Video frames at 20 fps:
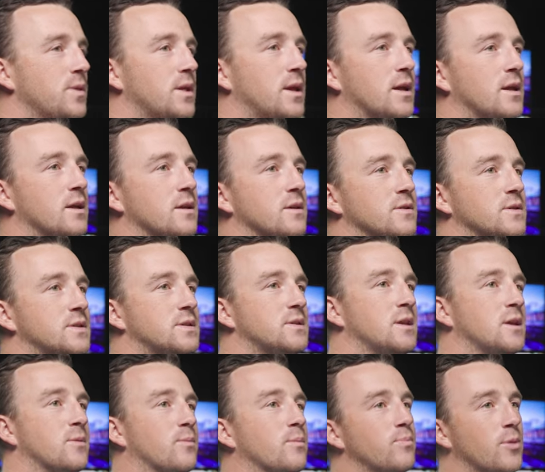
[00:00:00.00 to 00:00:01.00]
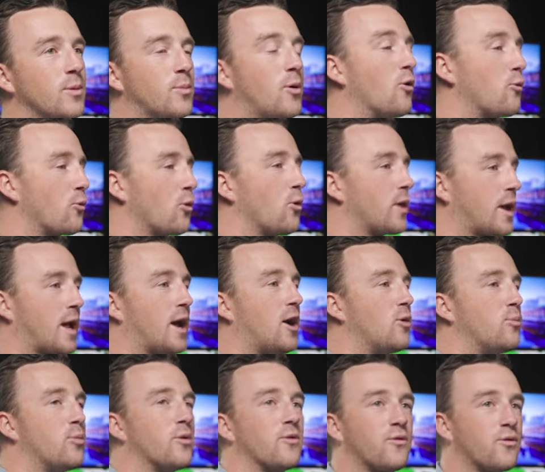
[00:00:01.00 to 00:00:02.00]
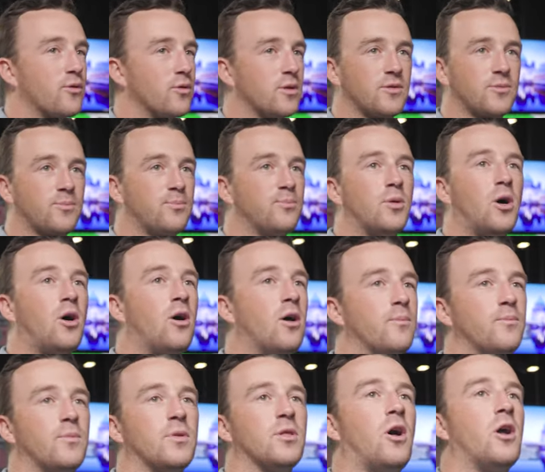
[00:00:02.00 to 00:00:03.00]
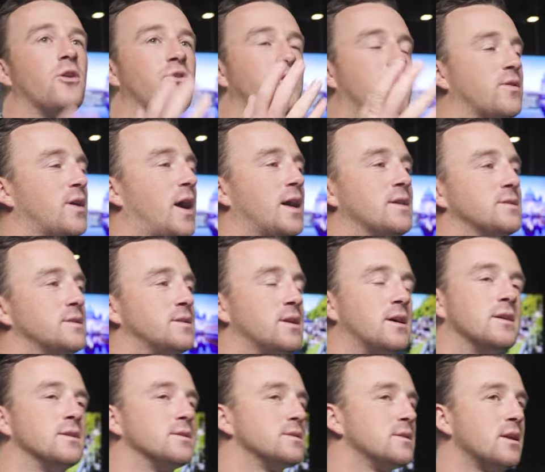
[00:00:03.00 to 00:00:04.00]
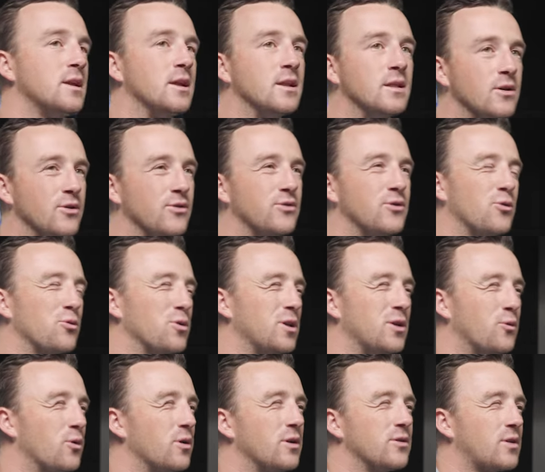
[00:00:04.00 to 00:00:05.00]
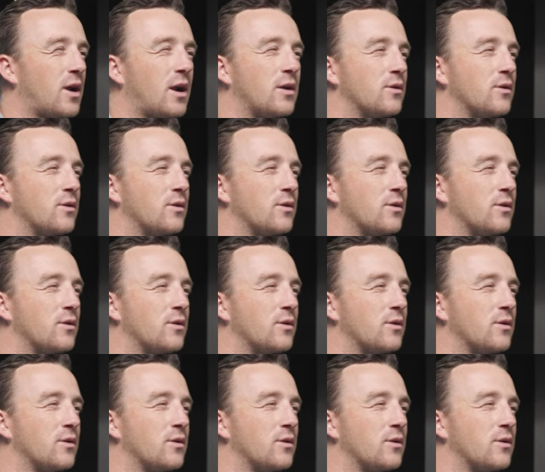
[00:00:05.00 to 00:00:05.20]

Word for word: Is the ball rolling out, but for this ball launching as high as it does, you, there's right. no really worries there.